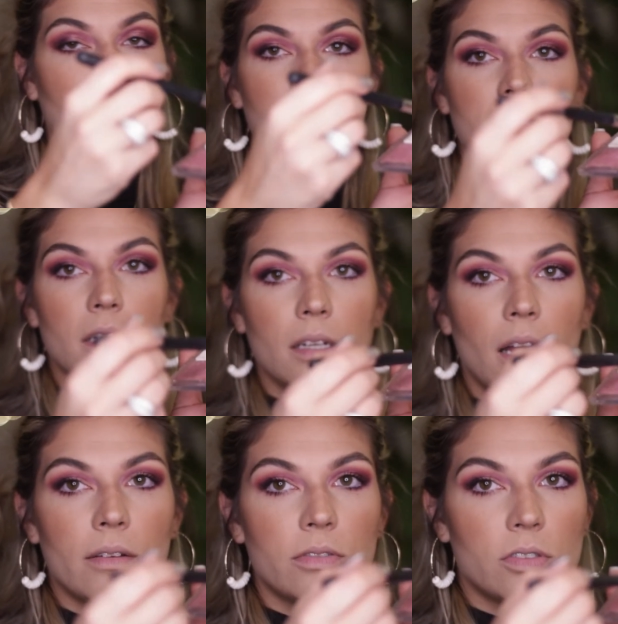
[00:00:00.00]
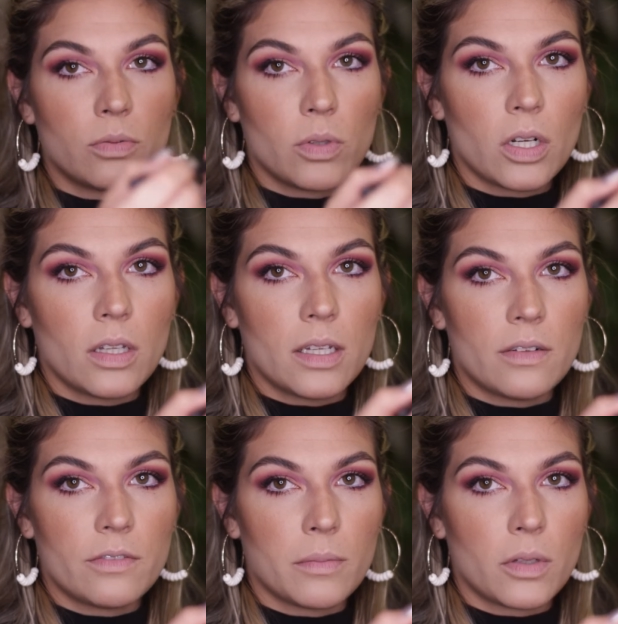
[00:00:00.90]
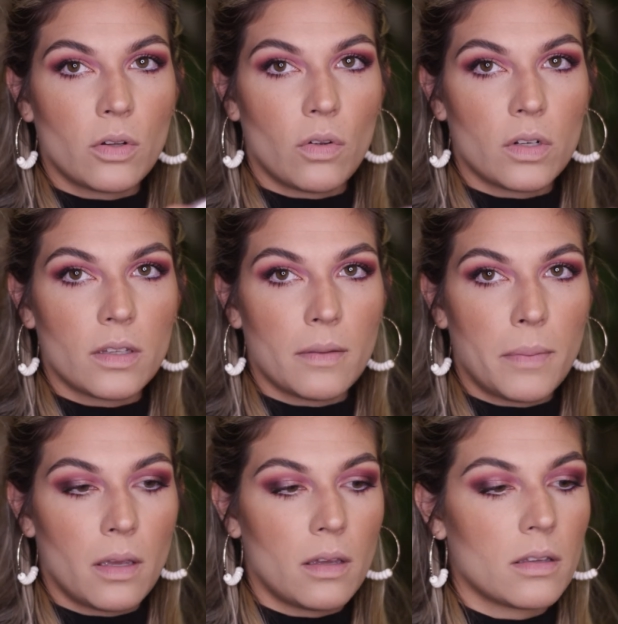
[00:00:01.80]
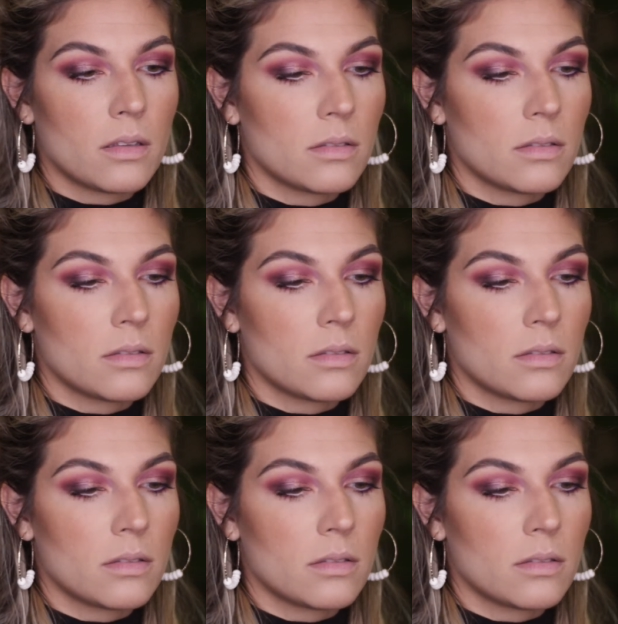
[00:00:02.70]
I'm just gonna kind of swirl in from the gold and the pink.